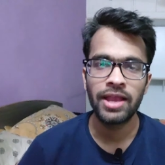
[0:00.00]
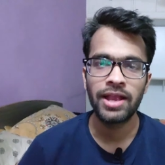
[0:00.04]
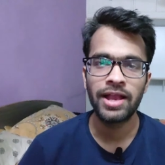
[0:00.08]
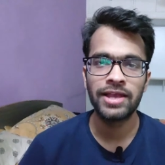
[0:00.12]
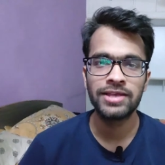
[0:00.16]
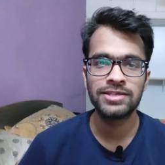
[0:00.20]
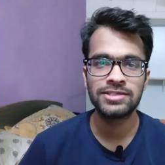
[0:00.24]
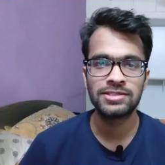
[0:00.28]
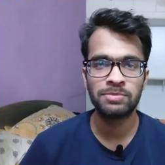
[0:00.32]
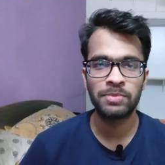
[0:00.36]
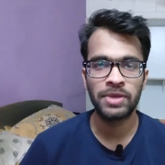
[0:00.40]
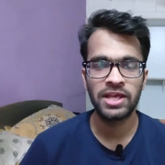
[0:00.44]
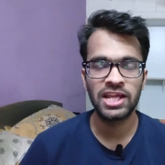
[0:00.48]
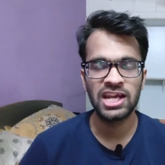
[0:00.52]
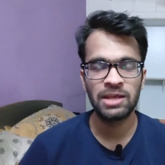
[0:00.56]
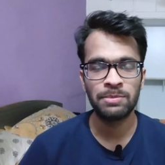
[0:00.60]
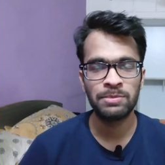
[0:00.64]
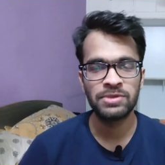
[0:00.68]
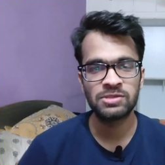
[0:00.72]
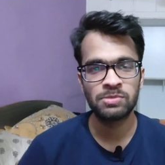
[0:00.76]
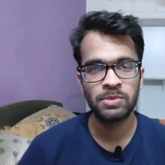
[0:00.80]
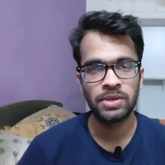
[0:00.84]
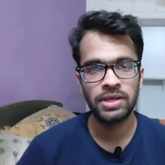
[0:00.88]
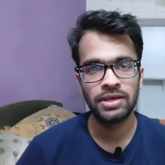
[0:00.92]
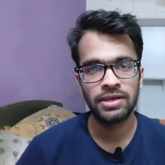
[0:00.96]
Hi guys, my
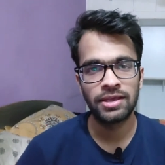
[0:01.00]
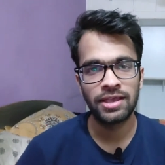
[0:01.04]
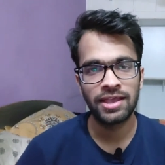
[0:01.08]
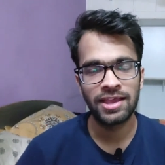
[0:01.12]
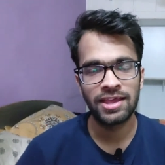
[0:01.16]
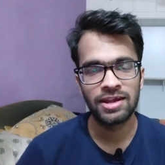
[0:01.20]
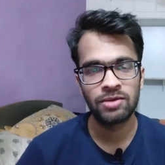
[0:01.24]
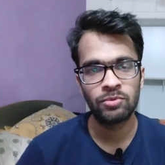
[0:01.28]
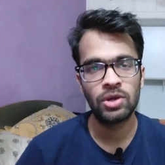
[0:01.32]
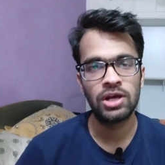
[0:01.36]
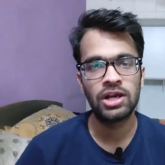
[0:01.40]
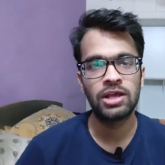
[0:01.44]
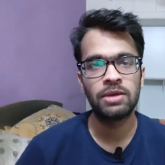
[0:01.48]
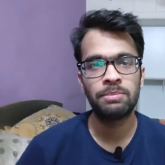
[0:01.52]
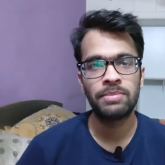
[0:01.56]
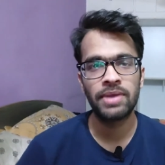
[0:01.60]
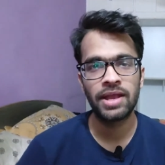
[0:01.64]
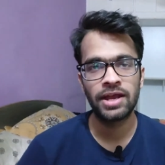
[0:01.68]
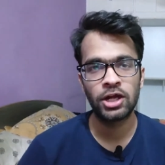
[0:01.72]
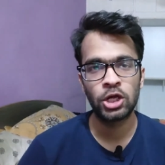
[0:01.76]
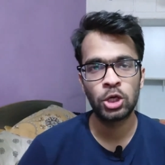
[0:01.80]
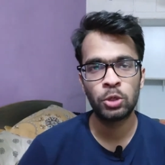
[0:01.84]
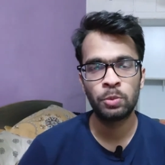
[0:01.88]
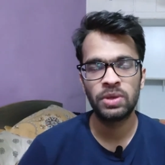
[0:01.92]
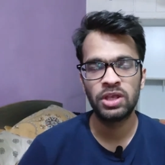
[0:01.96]
name is Mayank and welcome
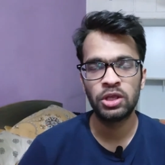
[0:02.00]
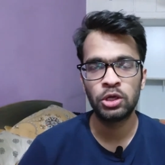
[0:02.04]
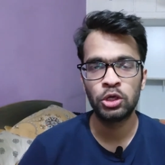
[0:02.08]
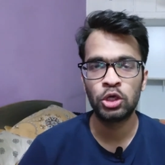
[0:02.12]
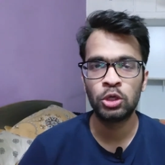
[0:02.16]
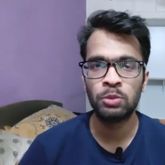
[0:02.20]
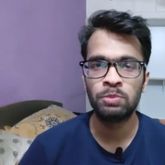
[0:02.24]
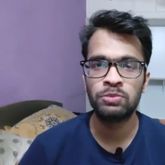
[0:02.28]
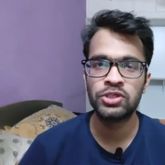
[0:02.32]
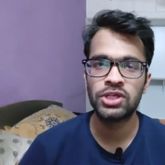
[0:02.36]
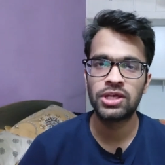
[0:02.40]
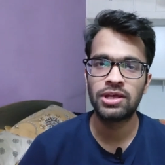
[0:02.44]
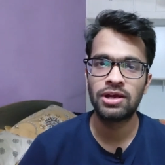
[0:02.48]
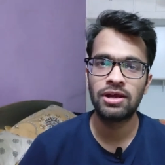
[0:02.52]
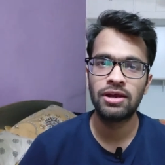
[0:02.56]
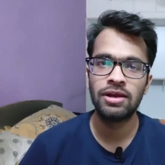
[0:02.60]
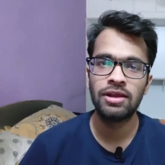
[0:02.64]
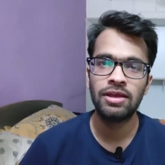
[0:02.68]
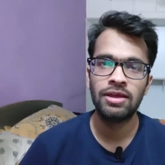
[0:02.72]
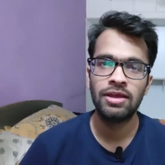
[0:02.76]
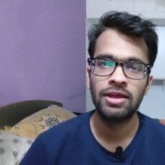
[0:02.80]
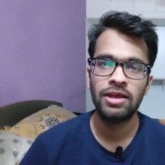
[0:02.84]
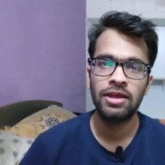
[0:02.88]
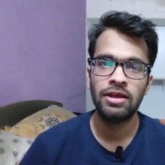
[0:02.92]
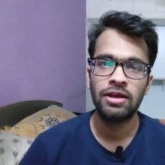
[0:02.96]
back to my YouTube
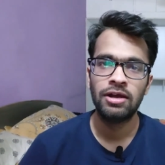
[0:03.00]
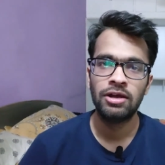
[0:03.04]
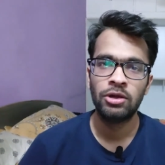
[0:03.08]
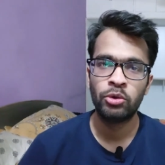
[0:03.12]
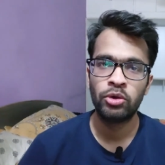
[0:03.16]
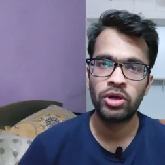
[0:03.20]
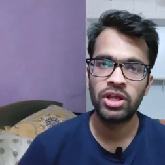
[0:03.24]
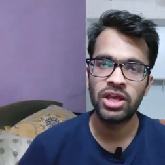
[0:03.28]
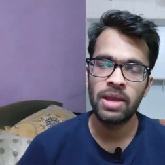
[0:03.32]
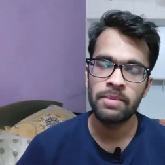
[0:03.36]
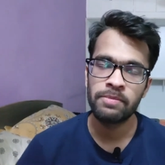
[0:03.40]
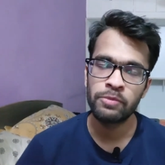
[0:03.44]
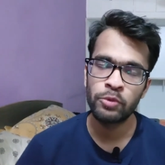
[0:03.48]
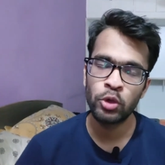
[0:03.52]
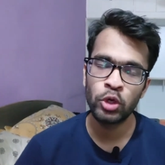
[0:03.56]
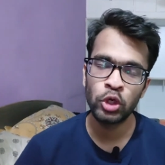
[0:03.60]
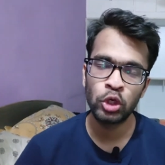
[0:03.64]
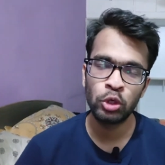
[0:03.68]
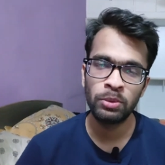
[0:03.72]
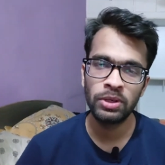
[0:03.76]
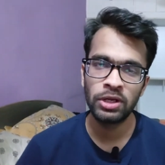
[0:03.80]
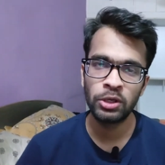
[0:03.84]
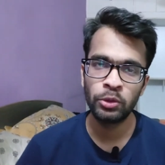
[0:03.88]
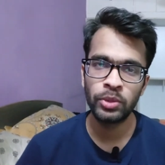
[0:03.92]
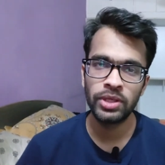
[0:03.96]
channel. Today I'm
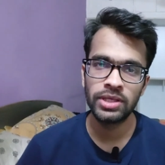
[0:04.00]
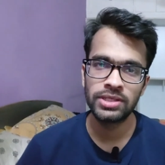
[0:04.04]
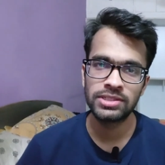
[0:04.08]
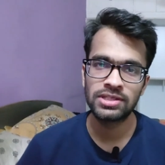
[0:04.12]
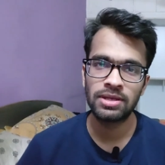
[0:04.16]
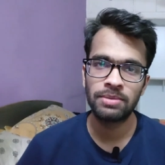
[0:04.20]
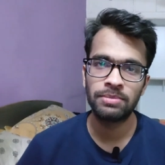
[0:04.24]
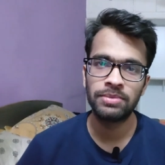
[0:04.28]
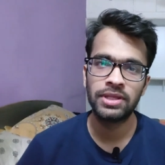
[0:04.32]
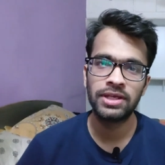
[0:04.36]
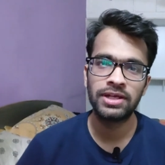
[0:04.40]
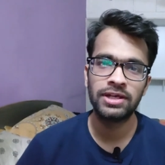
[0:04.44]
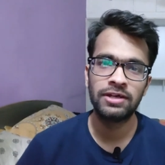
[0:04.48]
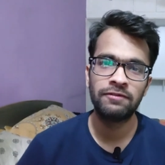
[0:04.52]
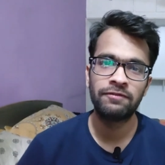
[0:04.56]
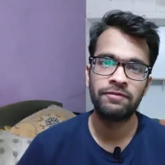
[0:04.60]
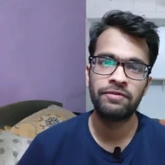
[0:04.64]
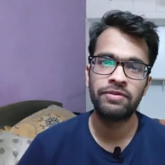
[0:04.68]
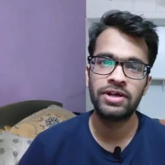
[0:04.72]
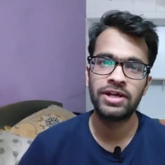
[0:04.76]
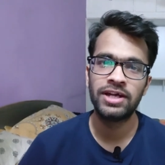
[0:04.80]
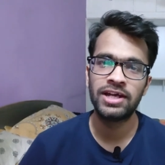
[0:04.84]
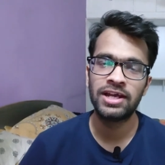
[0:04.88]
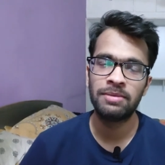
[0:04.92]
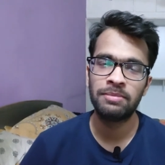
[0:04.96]
going to be doing something
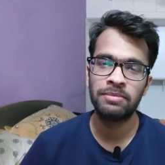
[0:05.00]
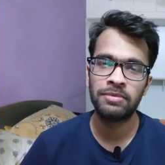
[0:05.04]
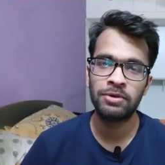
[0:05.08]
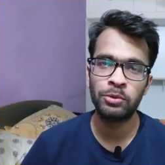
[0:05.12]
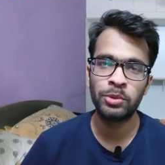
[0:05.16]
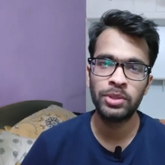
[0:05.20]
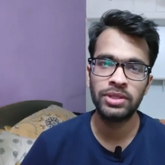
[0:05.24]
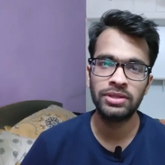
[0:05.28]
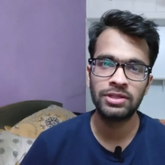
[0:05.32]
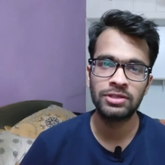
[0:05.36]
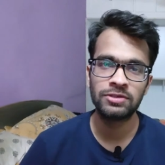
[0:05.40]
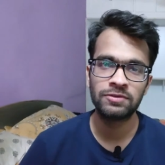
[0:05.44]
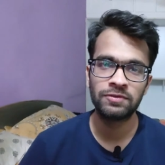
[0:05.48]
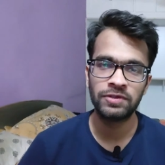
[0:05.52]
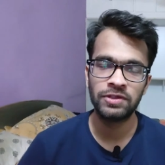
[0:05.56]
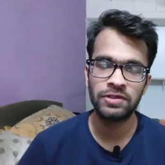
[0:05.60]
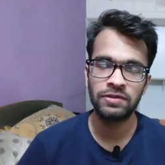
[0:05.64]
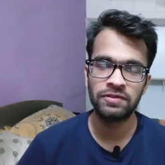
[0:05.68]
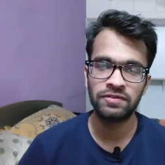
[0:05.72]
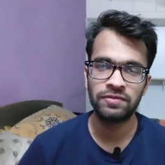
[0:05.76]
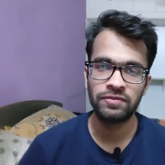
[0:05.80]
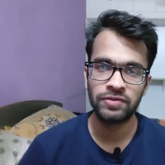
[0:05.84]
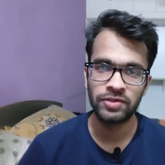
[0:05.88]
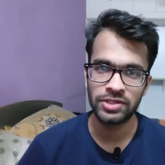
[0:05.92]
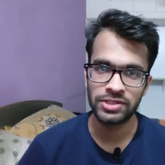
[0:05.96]
different. I'm doing this for
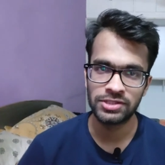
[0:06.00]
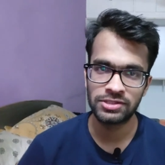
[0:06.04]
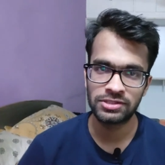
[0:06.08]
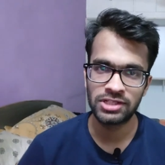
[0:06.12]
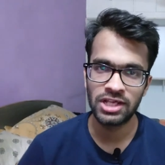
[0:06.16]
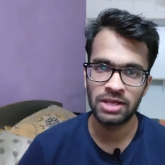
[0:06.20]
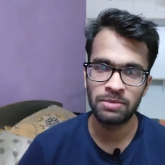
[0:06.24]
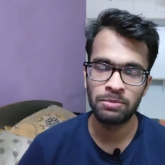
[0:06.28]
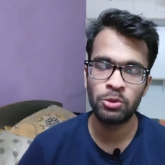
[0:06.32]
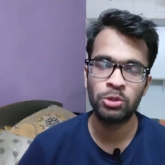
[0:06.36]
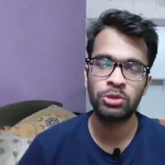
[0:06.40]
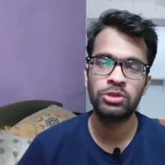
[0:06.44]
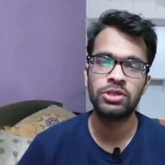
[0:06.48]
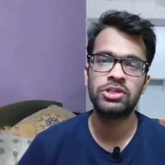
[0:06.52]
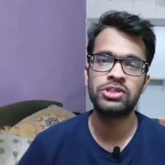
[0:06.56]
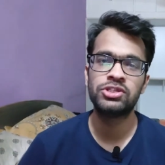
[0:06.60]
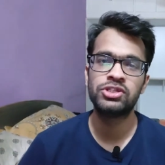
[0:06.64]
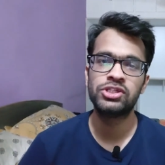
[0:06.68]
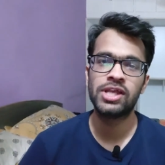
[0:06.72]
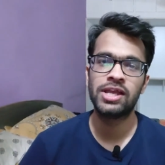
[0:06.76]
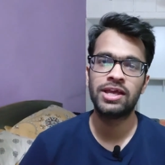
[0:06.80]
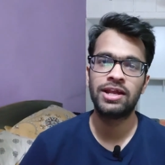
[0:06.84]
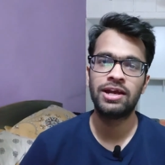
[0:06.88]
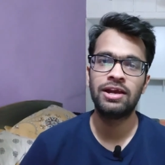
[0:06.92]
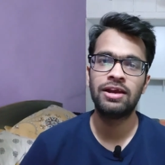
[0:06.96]
the first time on
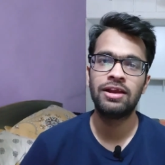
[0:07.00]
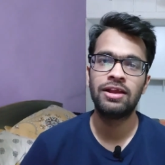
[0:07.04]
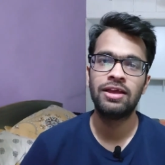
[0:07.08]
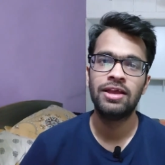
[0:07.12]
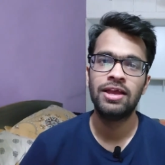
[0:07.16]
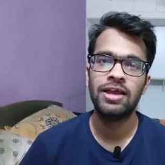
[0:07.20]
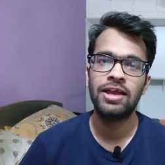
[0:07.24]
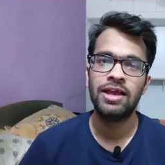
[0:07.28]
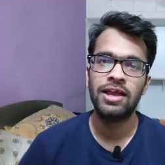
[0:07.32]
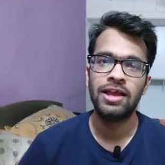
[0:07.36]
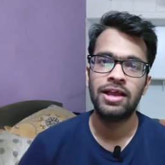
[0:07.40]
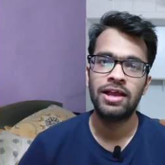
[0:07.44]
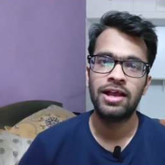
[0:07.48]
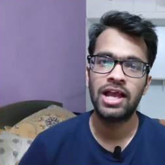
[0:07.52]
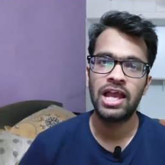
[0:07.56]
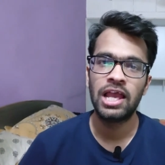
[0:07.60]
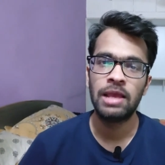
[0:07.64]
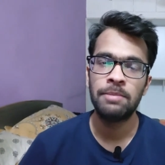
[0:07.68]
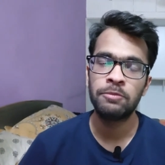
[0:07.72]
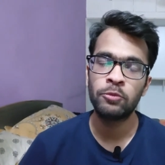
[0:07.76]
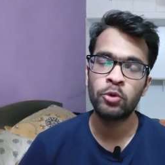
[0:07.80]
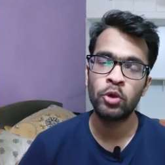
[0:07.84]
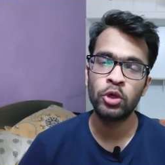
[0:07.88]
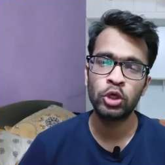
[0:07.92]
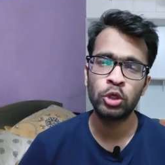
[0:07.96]
this channel.
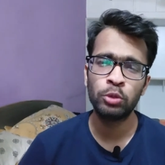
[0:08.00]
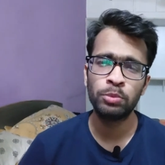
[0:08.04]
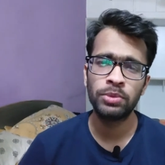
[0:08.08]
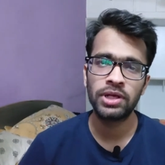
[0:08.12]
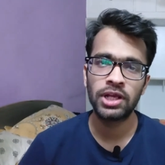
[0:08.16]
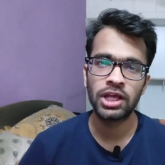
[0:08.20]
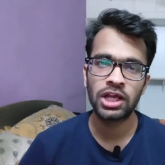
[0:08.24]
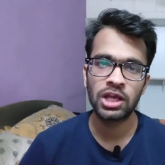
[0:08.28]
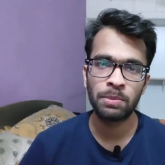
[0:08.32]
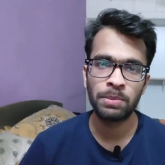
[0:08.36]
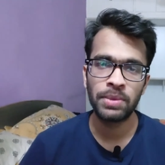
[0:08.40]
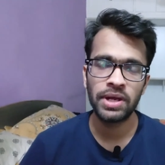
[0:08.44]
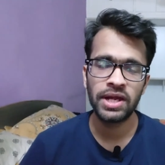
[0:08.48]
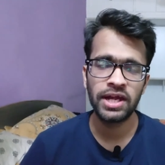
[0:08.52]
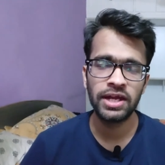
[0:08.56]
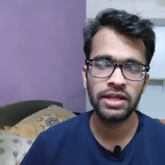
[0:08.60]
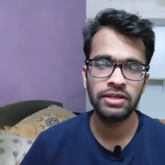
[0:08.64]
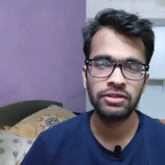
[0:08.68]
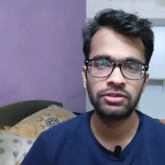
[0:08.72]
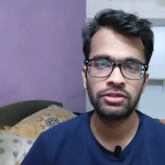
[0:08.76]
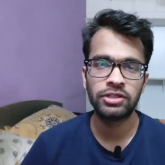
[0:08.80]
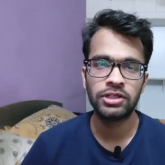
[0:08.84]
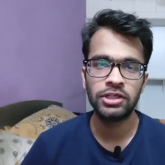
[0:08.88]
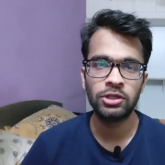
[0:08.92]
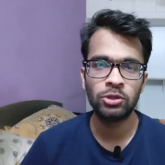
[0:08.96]
I'm going to be
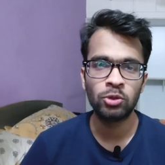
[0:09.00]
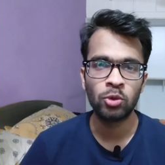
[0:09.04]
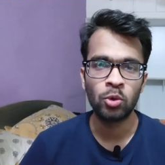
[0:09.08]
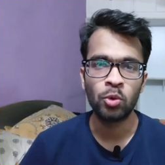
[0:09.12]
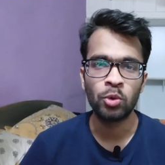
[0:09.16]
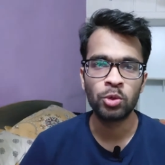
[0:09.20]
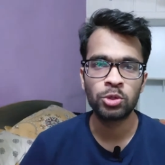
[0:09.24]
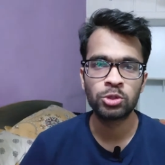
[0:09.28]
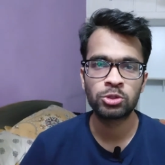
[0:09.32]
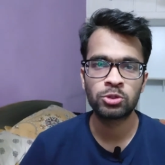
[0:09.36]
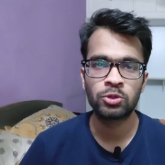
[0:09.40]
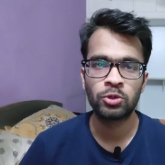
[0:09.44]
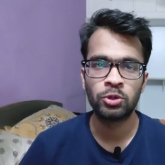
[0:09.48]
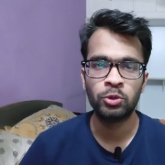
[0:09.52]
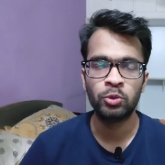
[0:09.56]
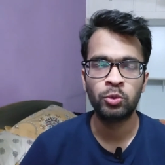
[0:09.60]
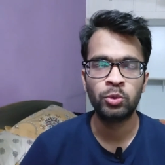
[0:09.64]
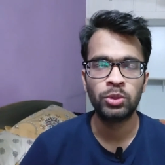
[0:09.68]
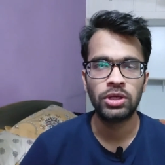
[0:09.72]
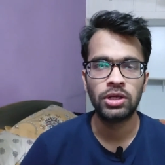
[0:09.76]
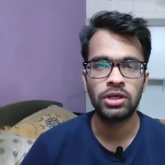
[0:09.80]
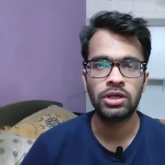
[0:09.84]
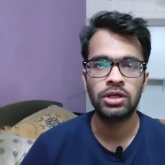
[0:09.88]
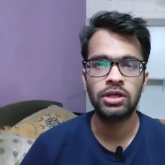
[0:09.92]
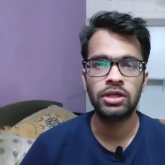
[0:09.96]
recommending three quotes to you.
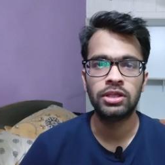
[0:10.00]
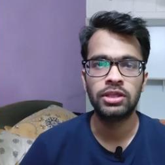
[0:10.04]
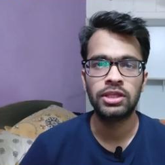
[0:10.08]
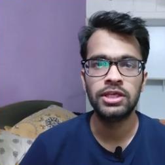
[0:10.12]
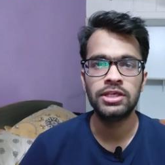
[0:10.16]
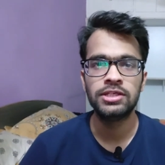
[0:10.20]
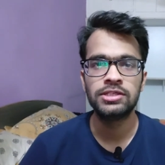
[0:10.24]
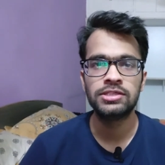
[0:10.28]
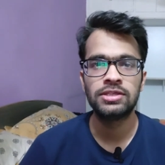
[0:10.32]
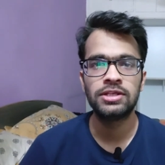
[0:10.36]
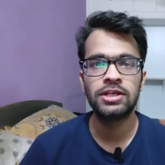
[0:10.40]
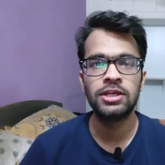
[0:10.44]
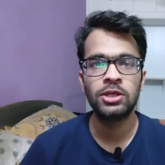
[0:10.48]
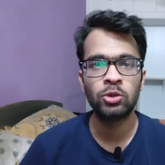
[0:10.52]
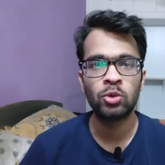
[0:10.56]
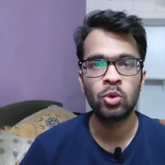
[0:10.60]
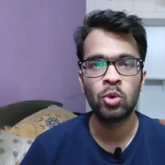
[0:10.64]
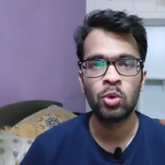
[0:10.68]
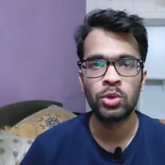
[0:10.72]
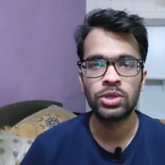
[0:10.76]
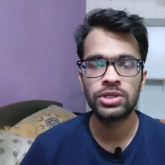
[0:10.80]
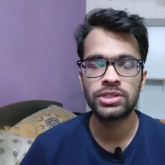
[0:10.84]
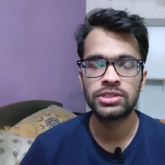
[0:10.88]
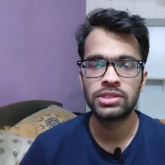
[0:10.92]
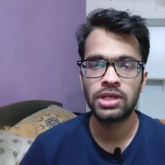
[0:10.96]
Uh, these three
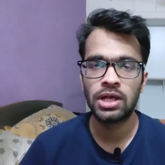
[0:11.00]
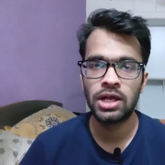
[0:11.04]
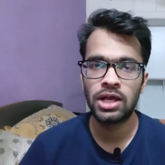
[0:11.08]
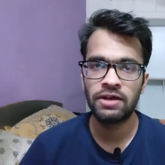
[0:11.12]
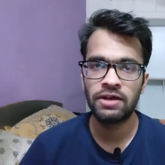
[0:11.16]
quotes